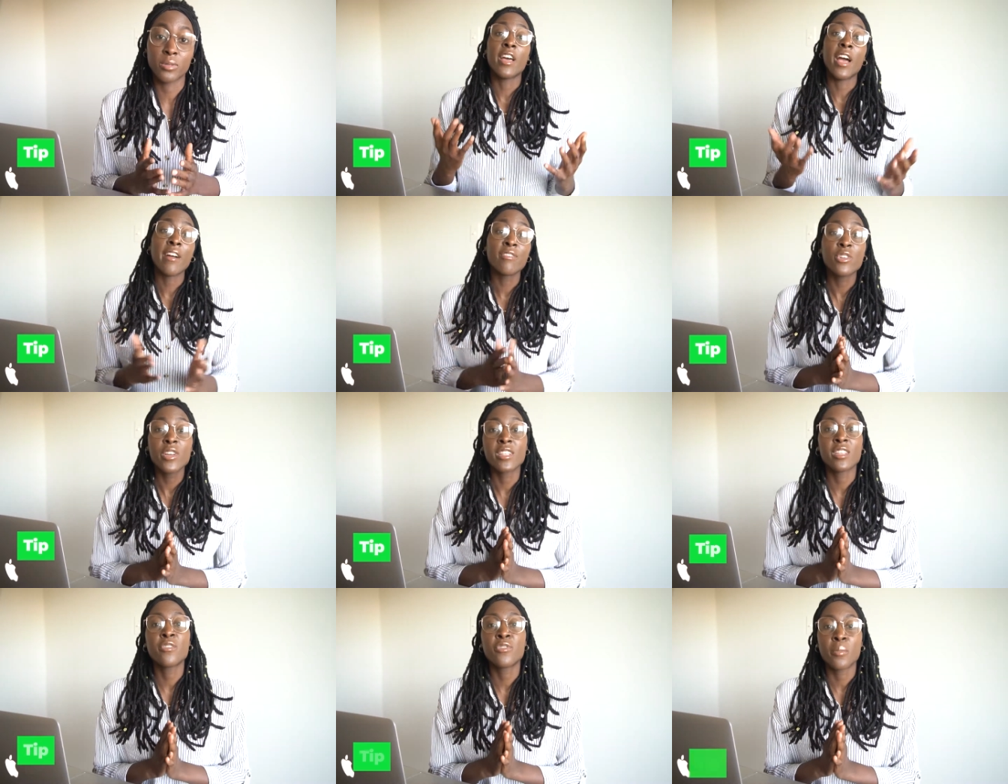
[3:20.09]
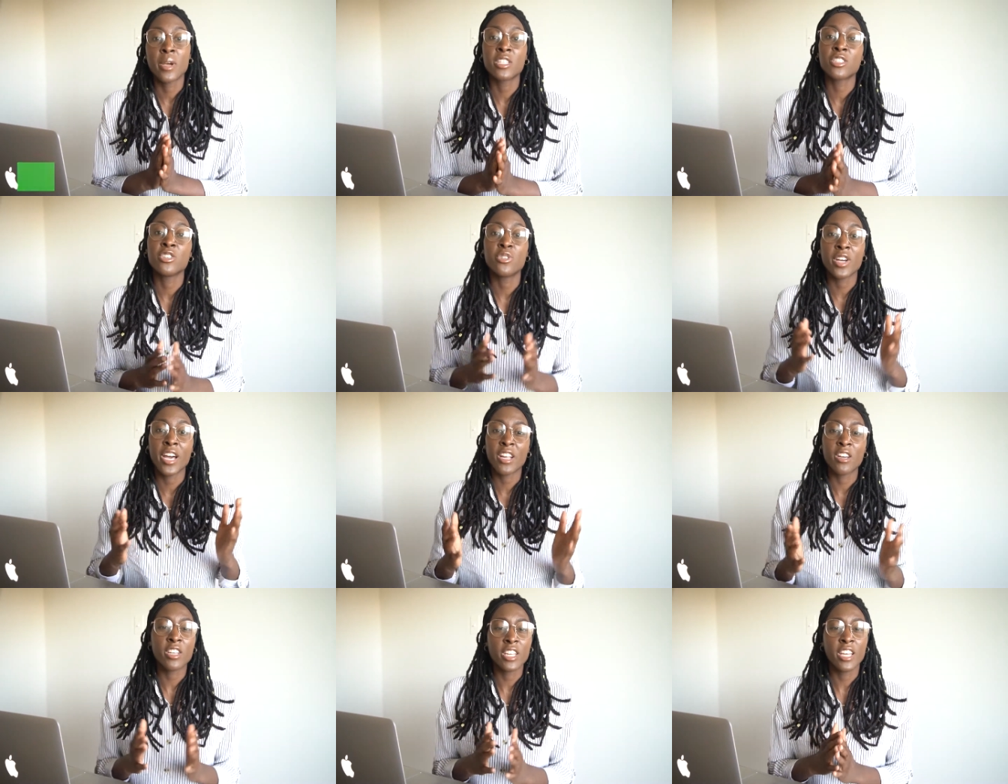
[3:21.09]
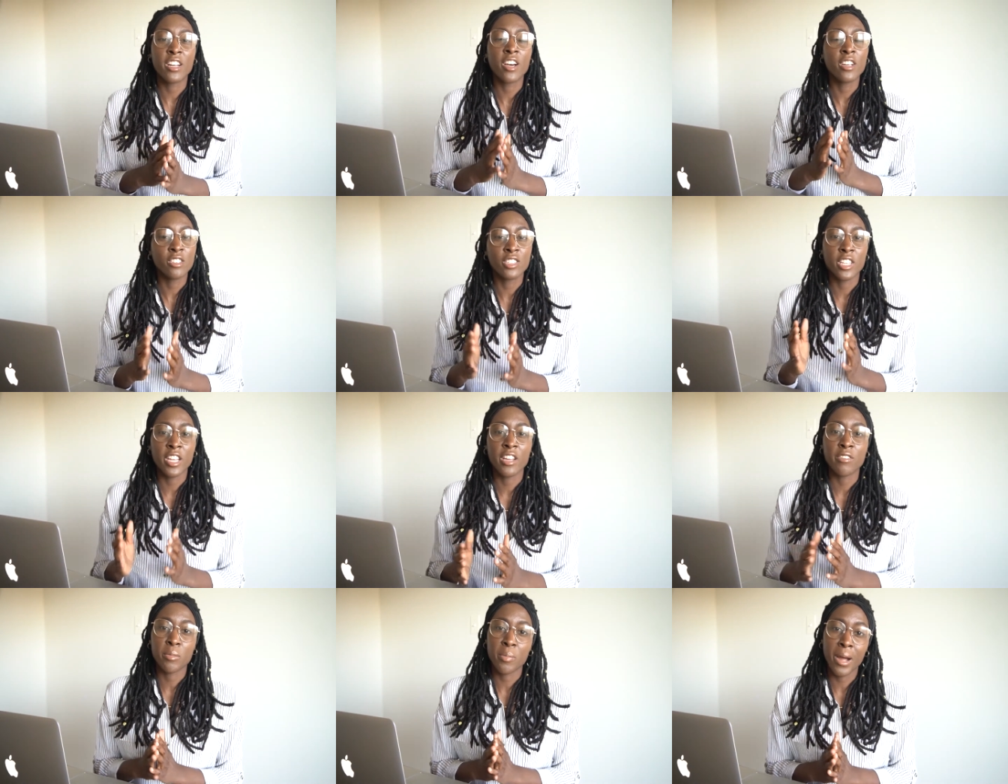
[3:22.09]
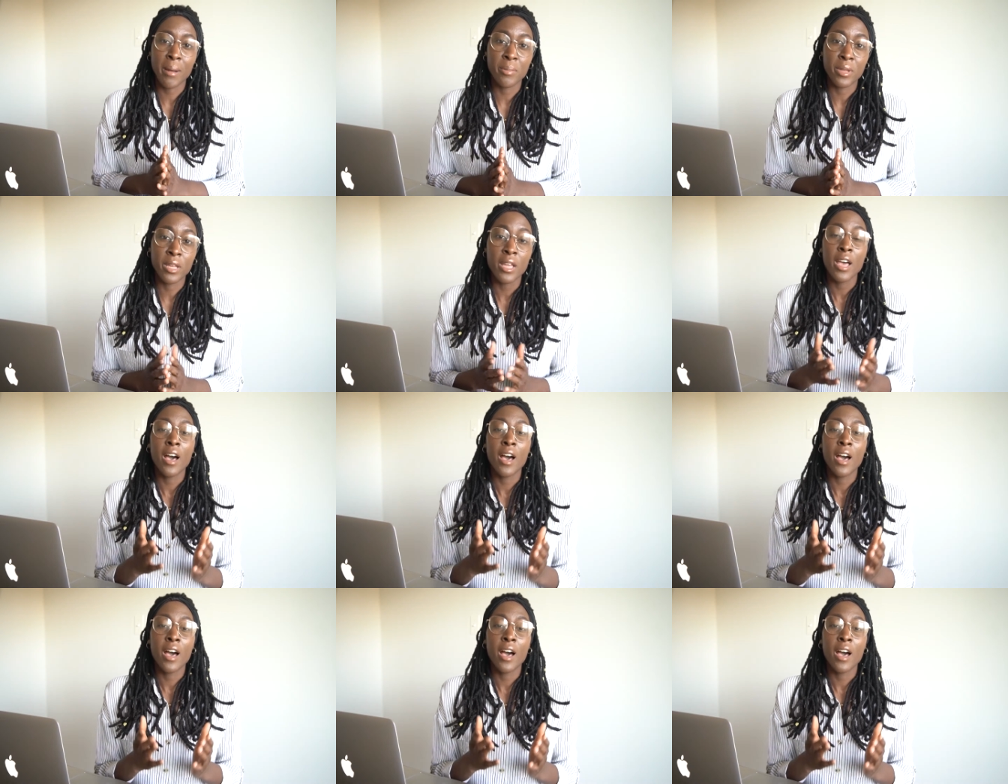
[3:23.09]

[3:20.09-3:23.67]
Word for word: Now, after you get the information, you kind of get an understanding of the property.